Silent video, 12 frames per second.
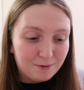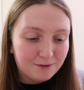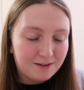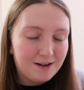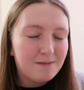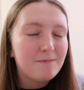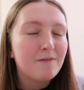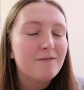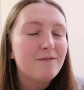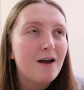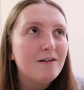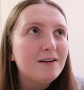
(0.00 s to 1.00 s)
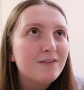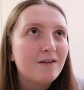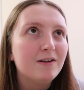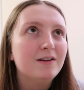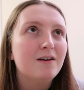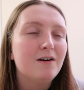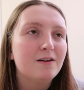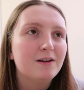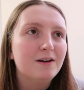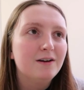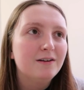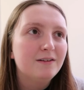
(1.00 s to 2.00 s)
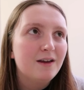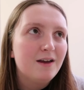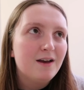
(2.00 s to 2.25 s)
because I am very, very tired.